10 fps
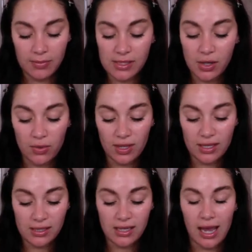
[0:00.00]
So
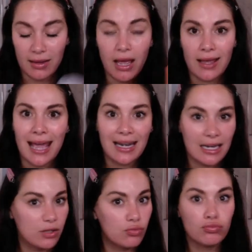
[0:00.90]
this, again,
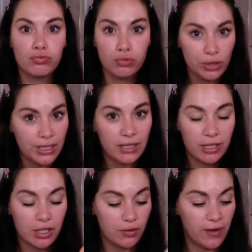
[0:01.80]
it's really,
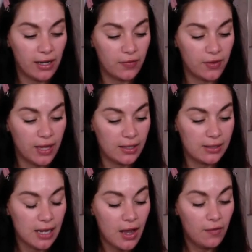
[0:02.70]
really good value for
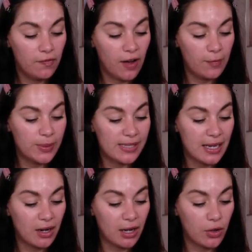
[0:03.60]
this. 5%
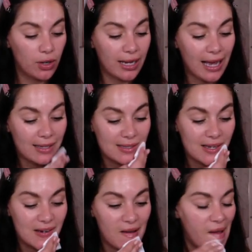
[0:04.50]
glycolic
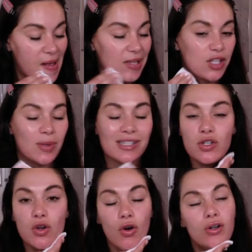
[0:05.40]
acid. So it's
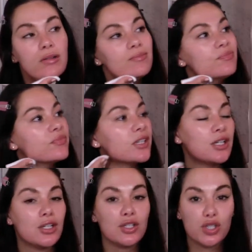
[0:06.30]
not
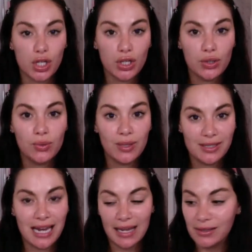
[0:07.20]
too
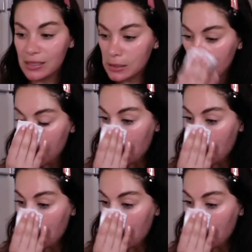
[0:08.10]
intense.